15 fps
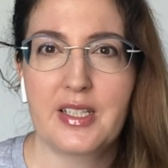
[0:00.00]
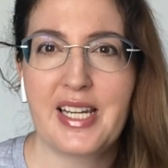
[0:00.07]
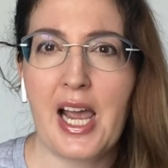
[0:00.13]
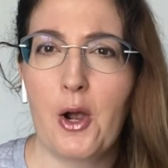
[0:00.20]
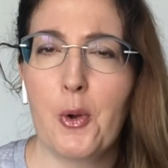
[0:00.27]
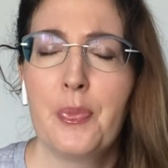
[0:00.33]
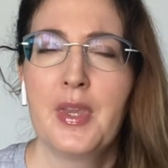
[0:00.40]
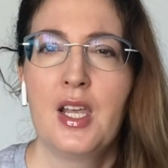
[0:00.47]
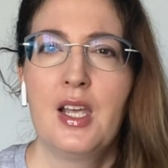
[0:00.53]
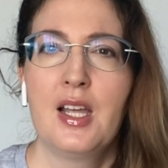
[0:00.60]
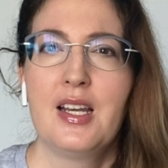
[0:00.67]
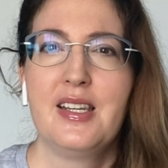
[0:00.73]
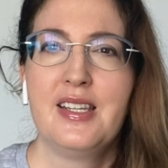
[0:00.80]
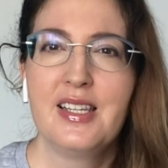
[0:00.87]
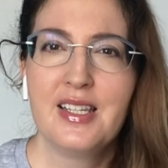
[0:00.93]
Now,
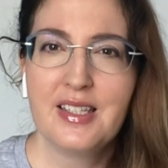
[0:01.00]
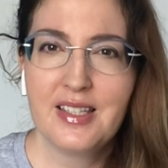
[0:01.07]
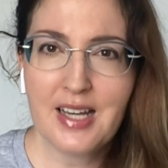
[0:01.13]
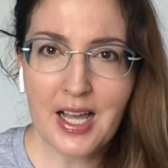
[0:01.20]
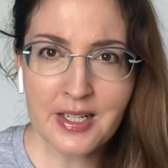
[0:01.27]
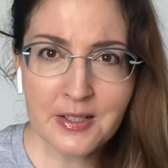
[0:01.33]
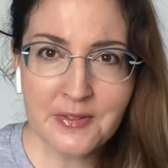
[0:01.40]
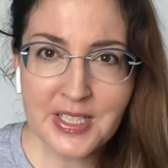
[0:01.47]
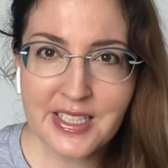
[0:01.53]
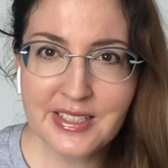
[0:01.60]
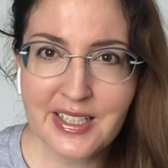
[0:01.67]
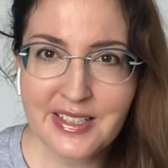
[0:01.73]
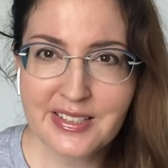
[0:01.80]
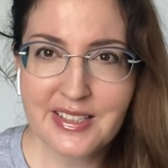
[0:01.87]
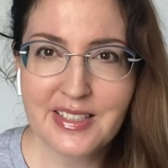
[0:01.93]
none of these
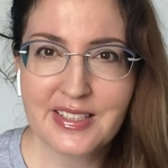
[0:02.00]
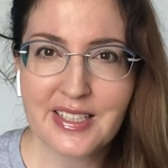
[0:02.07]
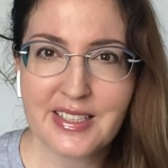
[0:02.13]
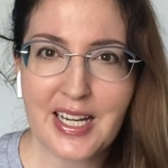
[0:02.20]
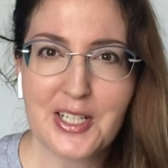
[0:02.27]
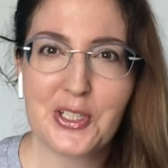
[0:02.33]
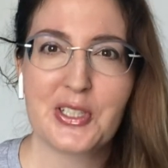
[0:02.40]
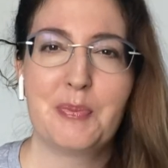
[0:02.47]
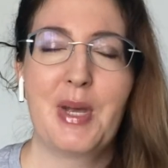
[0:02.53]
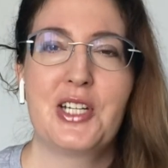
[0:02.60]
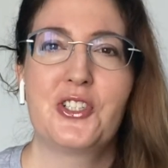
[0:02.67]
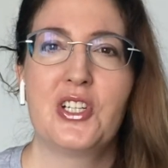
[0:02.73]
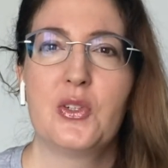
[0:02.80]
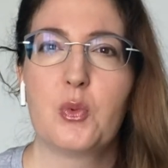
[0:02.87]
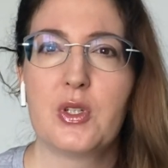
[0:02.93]
instances I just
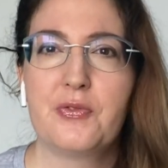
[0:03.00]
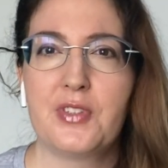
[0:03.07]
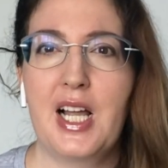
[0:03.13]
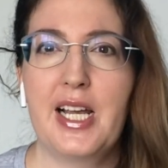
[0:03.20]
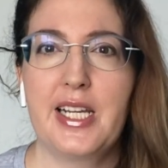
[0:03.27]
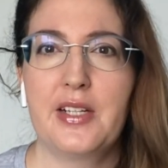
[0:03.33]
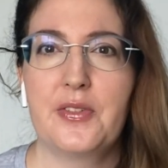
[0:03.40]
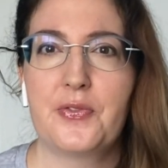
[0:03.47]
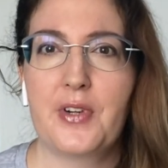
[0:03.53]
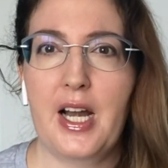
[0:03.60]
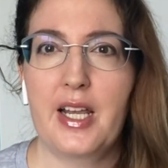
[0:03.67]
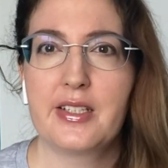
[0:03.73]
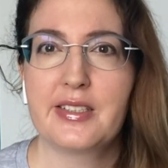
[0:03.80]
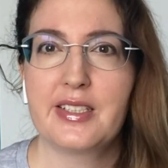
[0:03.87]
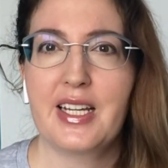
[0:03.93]
mentioned would fly in
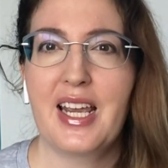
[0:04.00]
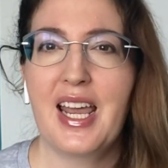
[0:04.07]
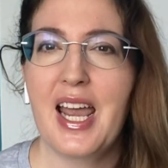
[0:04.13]
France.